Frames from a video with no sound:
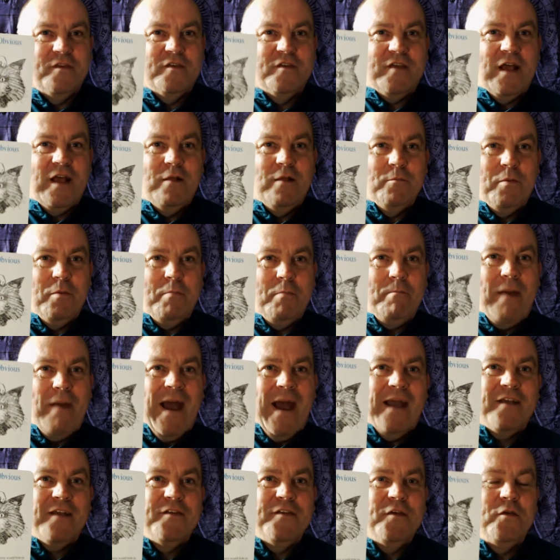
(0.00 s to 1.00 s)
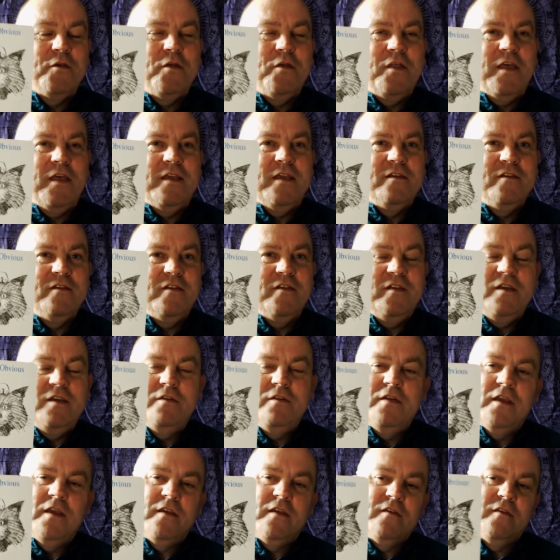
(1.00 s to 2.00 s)
scalp back so that they can see
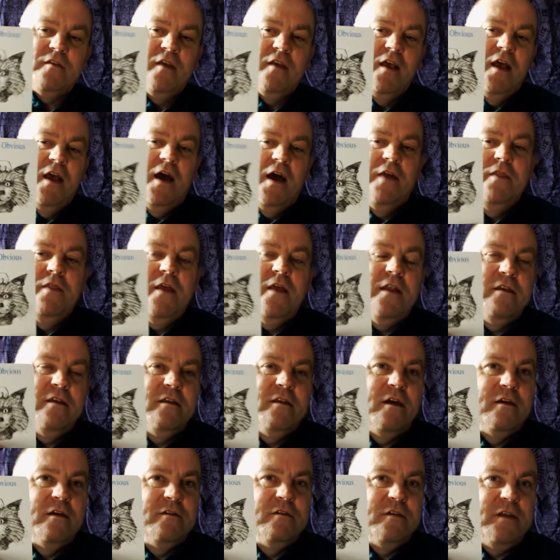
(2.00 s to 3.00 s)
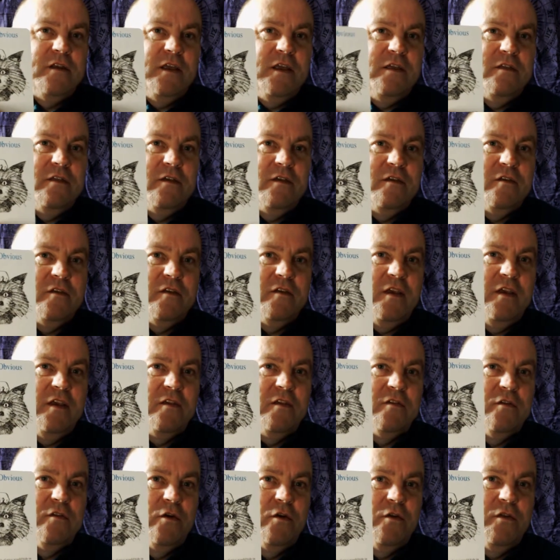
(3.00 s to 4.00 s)
things. And then underneath
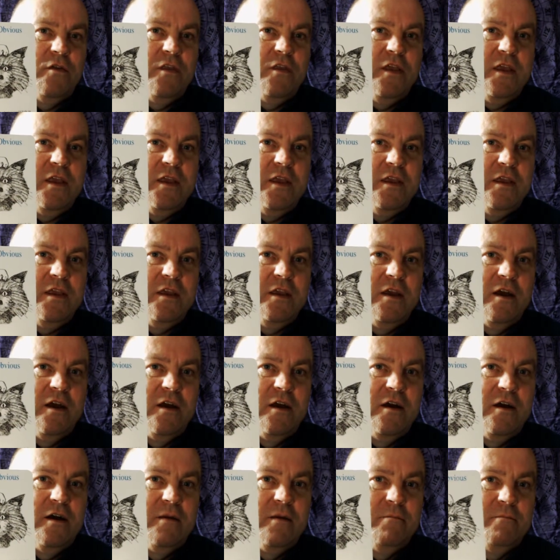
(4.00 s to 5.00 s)
it's got the